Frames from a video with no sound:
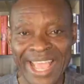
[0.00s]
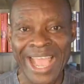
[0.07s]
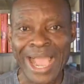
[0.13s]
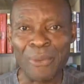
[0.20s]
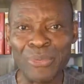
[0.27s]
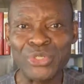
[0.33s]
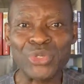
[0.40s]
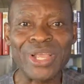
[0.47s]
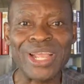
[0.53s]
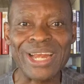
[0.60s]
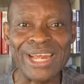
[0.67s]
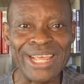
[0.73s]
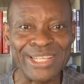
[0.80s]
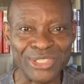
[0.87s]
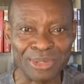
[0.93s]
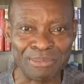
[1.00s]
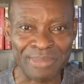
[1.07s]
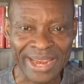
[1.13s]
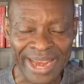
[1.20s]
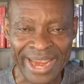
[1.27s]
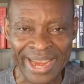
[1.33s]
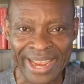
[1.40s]
I want to clear some
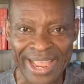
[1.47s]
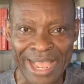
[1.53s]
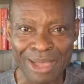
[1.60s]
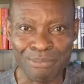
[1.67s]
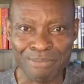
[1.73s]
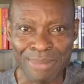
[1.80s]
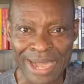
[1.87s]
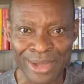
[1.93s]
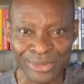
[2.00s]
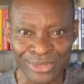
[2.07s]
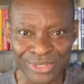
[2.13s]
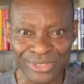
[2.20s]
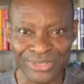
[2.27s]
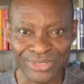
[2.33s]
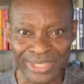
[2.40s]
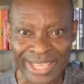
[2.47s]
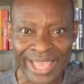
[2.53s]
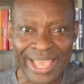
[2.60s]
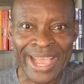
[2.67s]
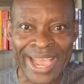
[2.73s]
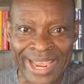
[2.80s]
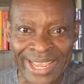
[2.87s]
air about
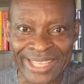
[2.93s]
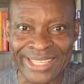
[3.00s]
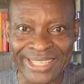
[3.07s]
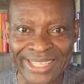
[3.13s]
AI.